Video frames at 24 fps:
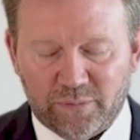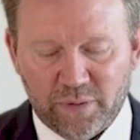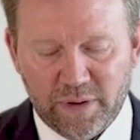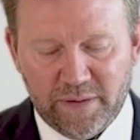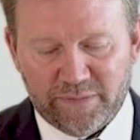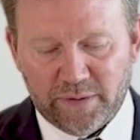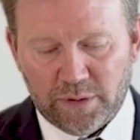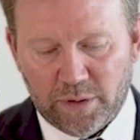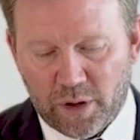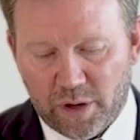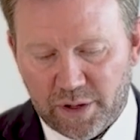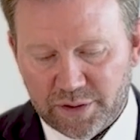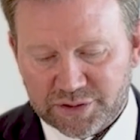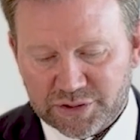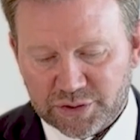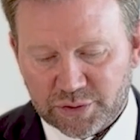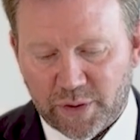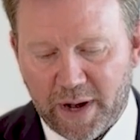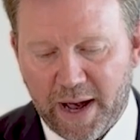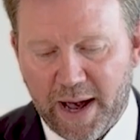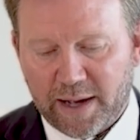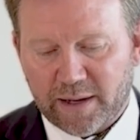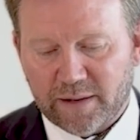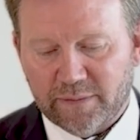if we have a large
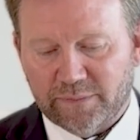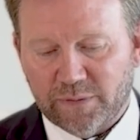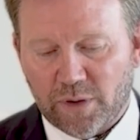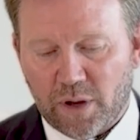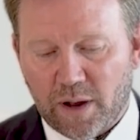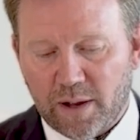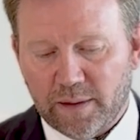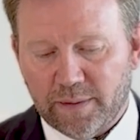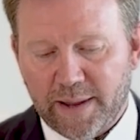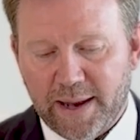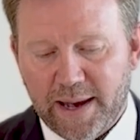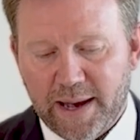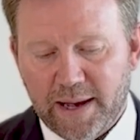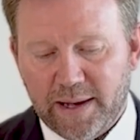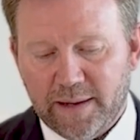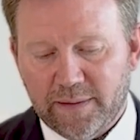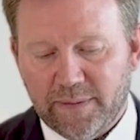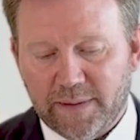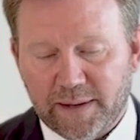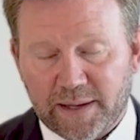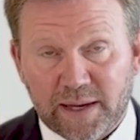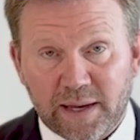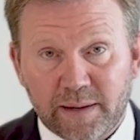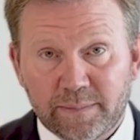tract of raw
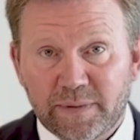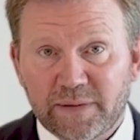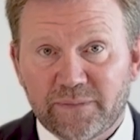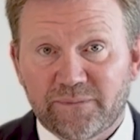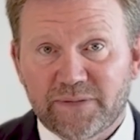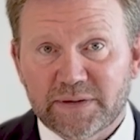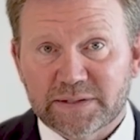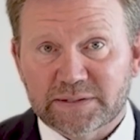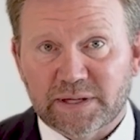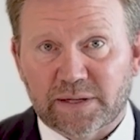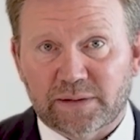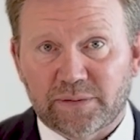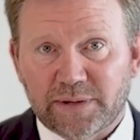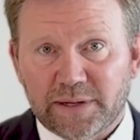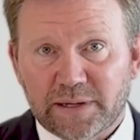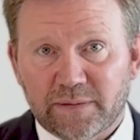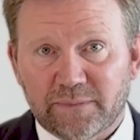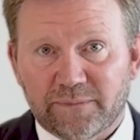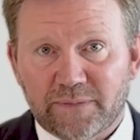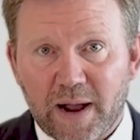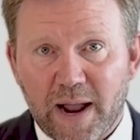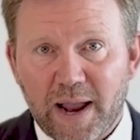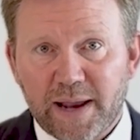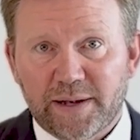land that can be physically
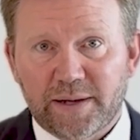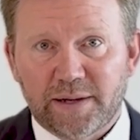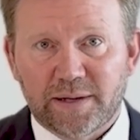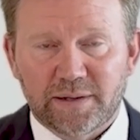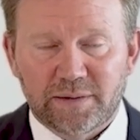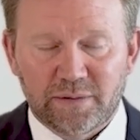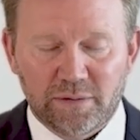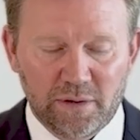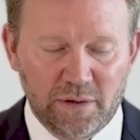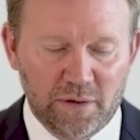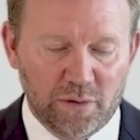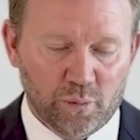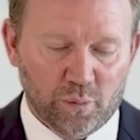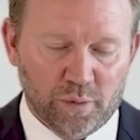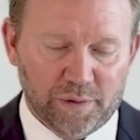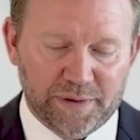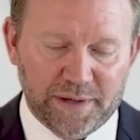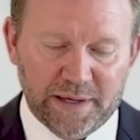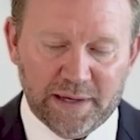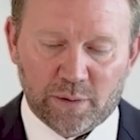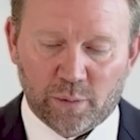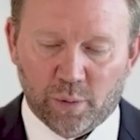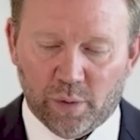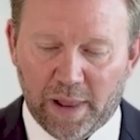divided with
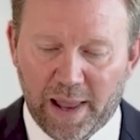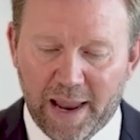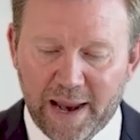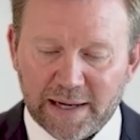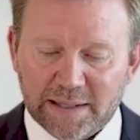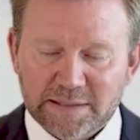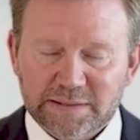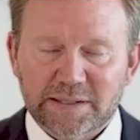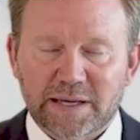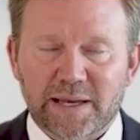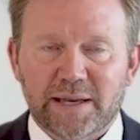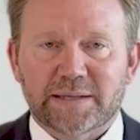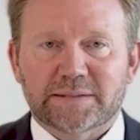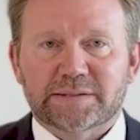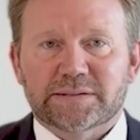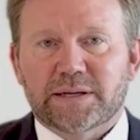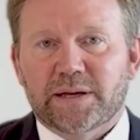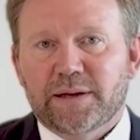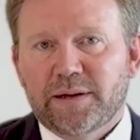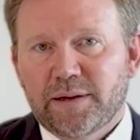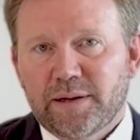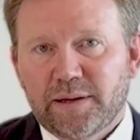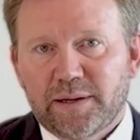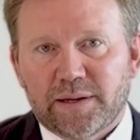equal access,
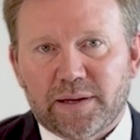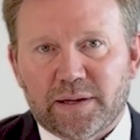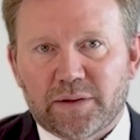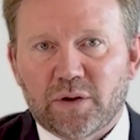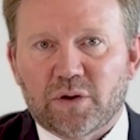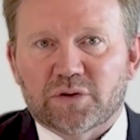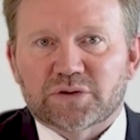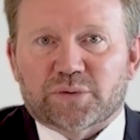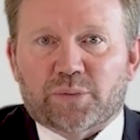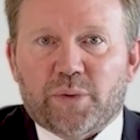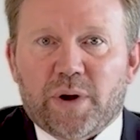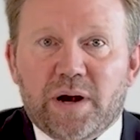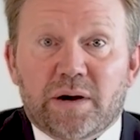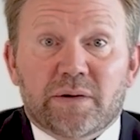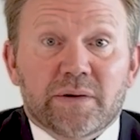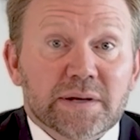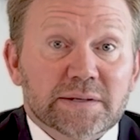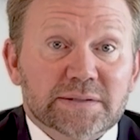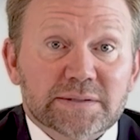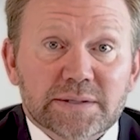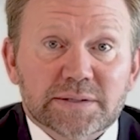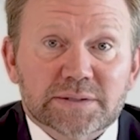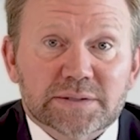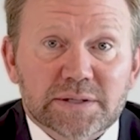in those rare
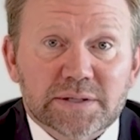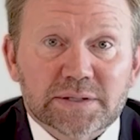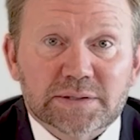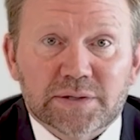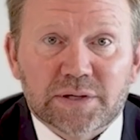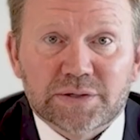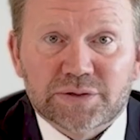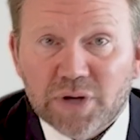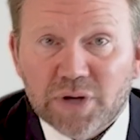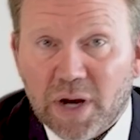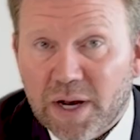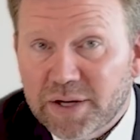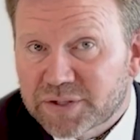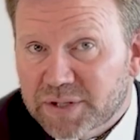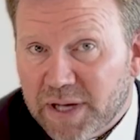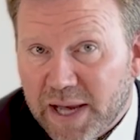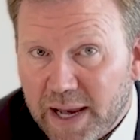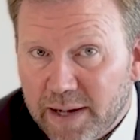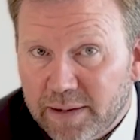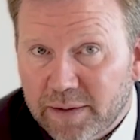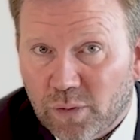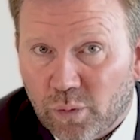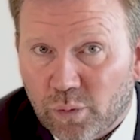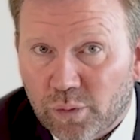instances, the judge
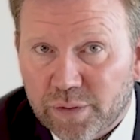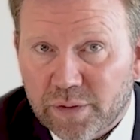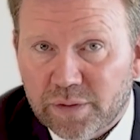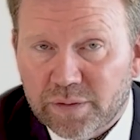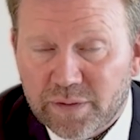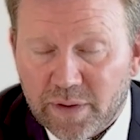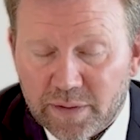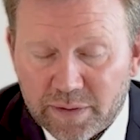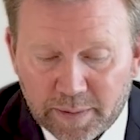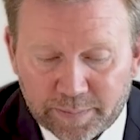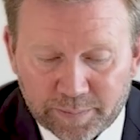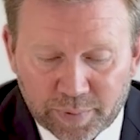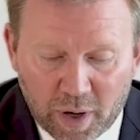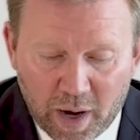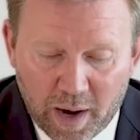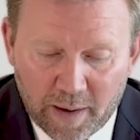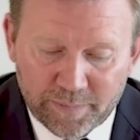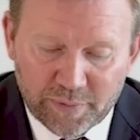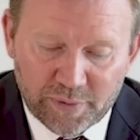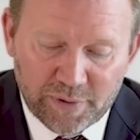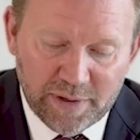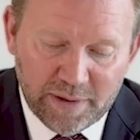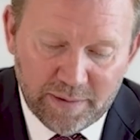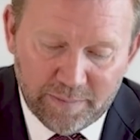can order that the
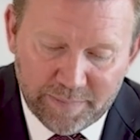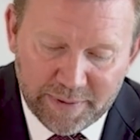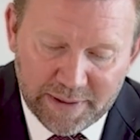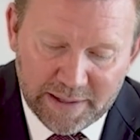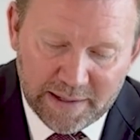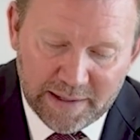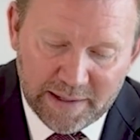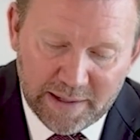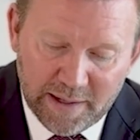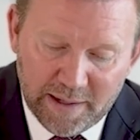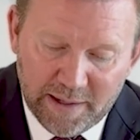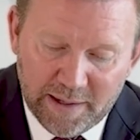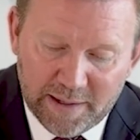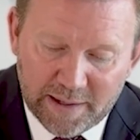property be